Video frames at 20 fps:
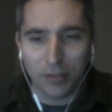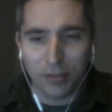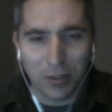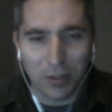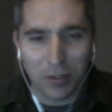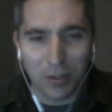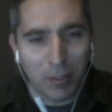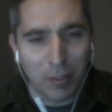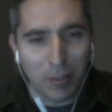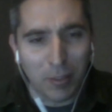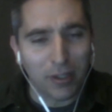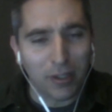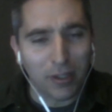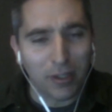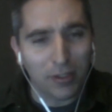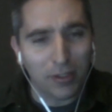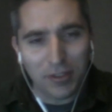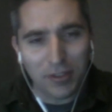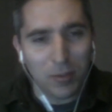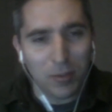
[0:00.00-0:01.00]
certainly be there.
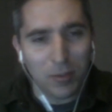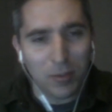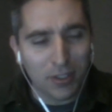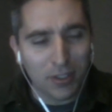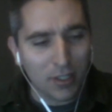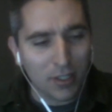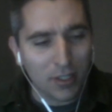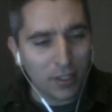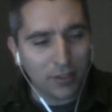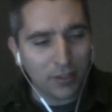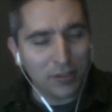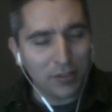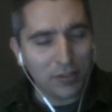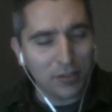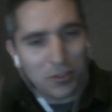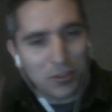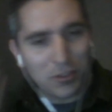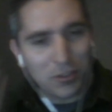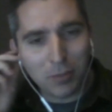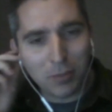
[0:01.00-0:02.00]
Let's see what
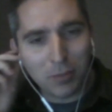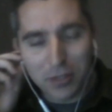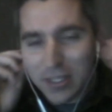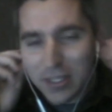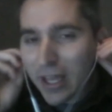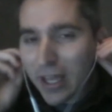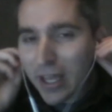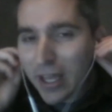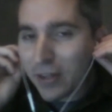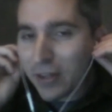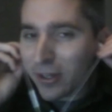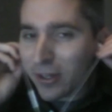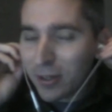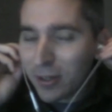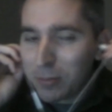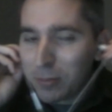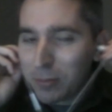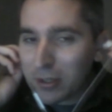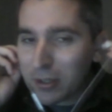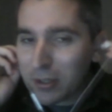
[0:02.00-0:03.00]
you can put together
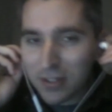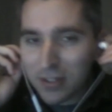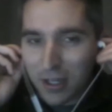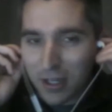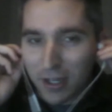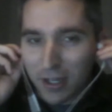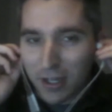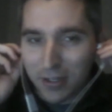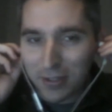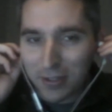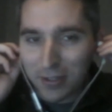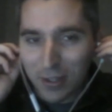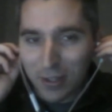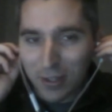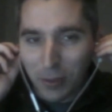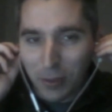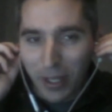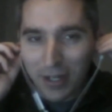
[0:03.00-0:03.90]
there. But we've